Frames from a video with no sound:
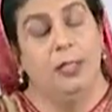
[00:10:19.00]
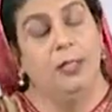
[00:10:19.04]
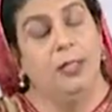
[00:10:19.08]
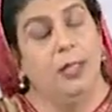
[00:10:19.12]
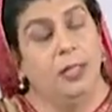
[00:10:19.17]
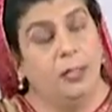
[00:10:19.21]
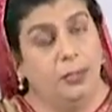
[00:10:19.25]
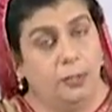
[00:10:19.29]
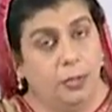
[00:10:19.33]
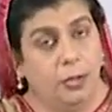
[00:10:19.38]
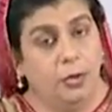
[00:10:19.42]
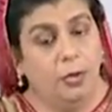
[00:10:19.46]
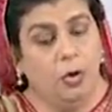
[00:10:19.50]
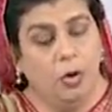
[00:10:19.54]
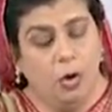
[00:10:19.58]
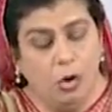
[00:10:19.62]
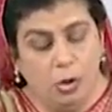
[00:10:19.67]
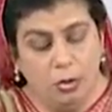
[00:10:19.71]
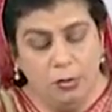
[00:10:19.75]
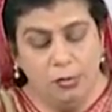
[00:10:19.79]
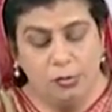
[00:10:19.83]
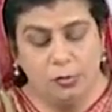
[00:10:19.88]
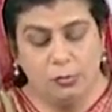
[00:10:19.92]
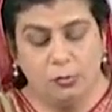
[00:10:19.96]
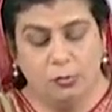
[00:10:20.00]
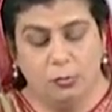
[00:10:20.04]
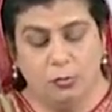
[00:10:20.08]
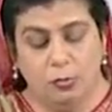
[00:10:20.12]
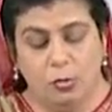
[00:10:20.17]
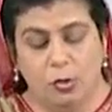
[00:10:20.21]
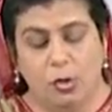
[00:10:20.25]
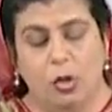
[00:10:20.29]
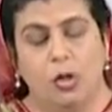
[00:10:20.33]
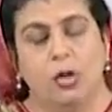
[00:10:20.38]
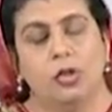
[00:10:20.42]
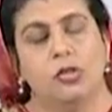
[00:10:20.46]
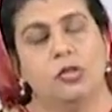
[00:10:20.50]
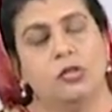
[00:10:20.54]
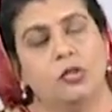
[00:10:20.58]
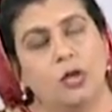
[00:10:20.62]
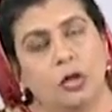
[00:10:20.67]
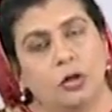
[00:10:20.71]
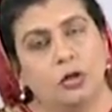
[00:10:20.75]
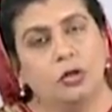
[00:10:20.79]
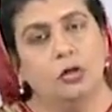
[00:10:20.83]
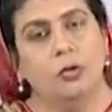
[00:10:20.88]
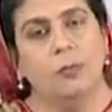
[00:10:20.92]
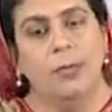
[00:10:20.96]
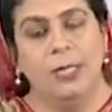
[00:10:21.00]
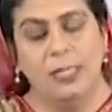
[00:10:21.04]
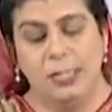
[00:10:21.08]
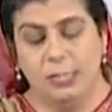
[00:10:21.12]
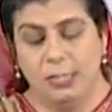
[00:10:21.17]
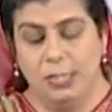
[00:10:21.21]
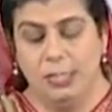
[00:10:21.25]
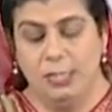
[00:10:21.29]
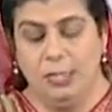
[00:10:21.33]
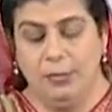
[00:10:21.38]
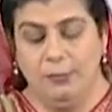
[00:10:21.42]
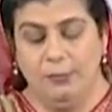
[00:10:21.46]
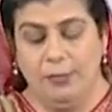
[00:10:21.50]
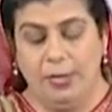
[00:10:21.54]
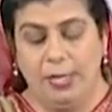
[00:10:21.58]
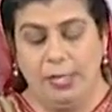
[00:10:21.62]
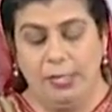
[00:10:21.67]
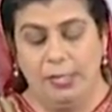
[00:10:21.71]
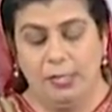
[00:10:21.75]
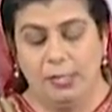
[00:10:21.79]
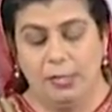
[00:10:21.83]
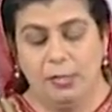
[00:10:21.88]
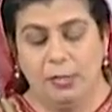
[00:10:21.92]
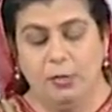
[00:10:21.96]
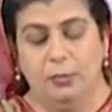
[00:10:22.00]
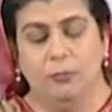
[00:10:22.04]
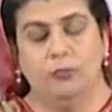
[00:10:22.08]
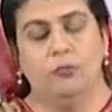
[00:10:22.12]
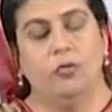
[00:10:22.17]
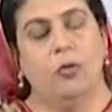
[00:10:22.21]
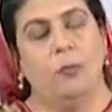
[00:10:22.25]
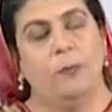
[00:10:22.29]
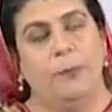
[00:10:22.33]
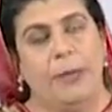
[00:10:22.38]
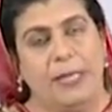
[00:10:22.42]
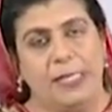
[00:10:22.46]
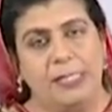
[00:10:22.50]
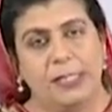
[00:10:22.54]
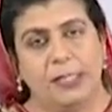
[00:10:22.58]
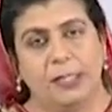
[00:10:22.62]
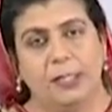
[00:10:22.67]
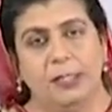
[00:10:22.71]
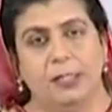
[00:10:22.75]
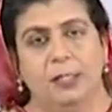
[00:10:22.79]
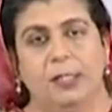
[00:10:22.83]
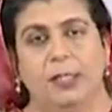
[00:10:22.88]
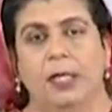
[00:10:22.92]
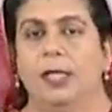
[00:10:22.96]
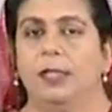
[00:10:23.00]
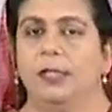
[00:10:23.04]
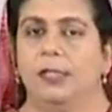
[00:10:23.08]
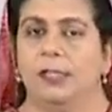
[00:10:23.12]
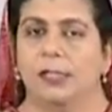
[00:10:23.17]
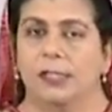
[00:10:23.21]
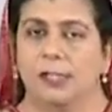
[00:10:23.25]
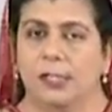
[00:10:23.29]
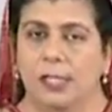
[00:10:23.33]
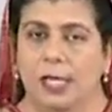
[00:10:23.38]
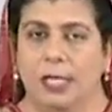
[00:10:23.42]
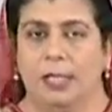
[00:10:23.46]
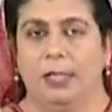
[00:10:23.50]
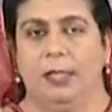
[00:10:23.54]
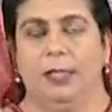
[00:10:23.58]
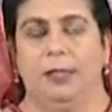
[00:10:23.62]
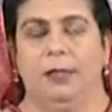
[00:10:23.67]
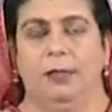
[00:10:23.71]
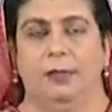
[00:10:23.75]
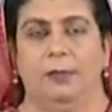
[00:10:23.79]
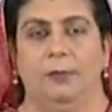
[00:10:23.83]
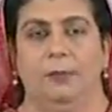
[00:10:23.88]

and they also document an event for better understanding.